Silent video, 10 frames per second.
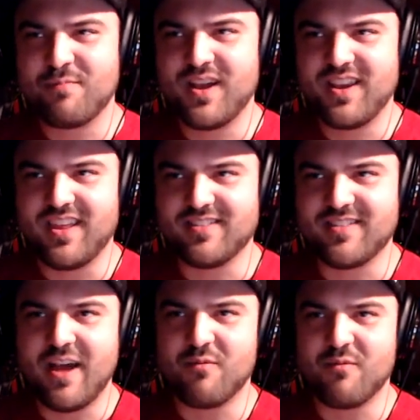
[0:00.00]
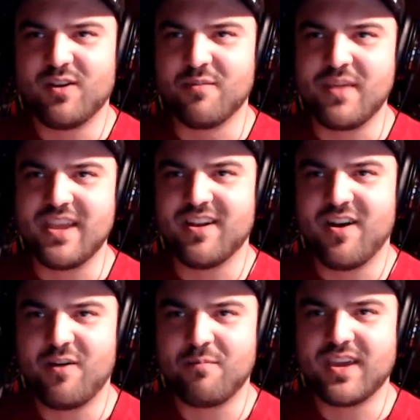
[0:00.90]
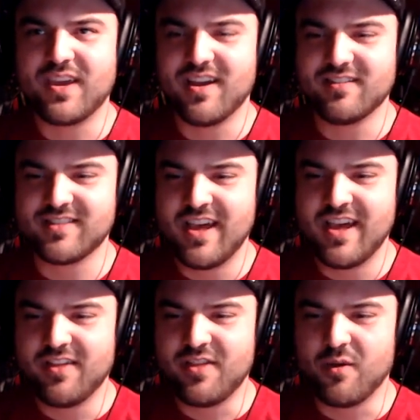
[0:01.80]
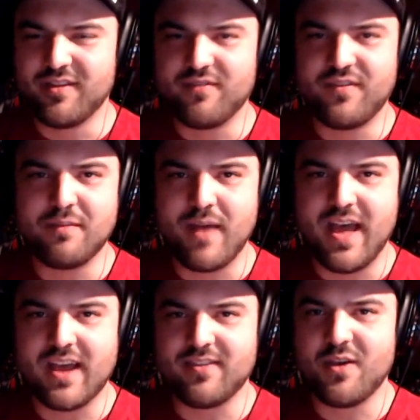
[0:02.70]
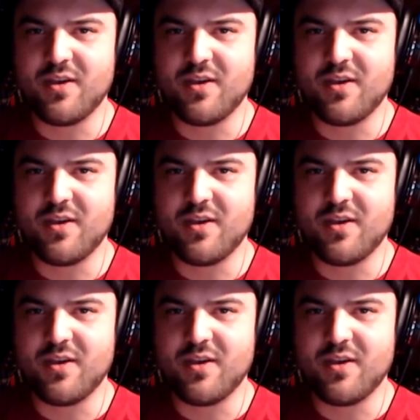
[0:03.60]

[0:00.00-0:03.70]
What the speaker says: but it's not real to me at all, because the only feedback and the